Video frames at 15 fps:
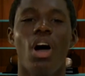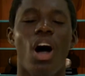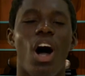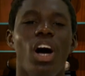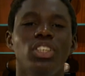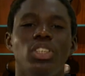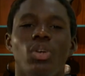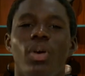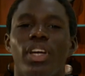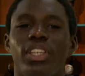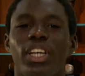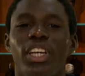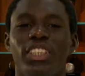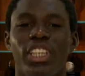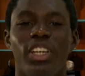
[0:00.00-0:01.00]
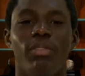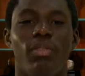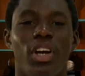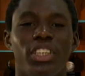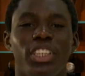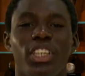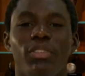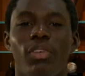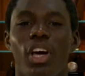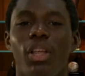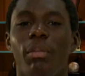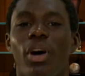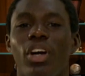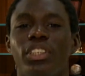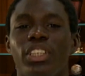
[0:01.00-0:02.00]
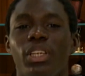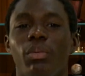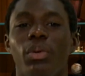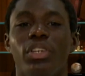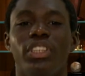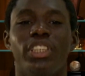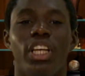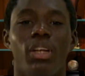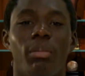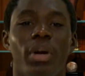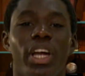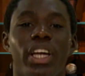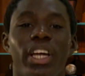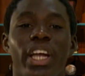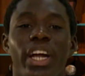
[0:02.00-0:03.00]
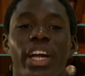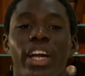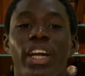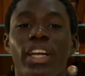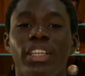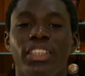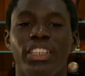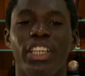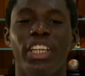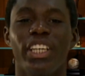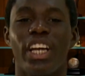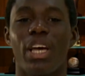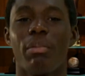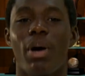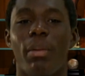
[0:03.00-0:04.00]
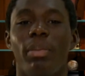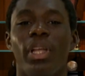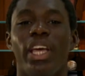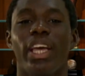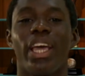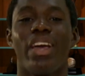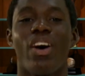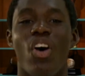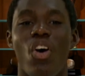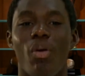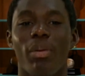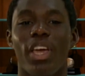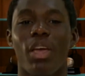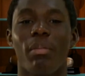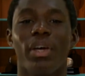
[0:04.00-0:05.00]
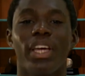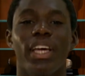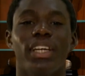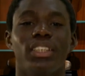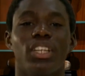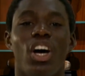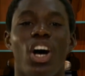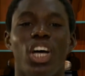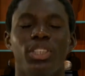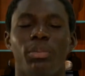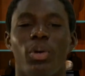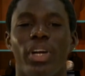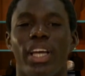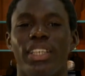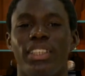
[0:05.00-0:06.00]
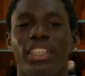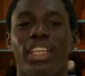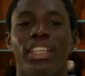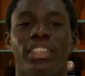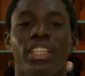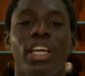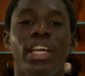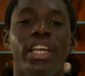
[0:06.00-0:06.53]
Also on Thursday, the varsity volleyball team will celebrate their senior night by playing a home game against Osborne at 6.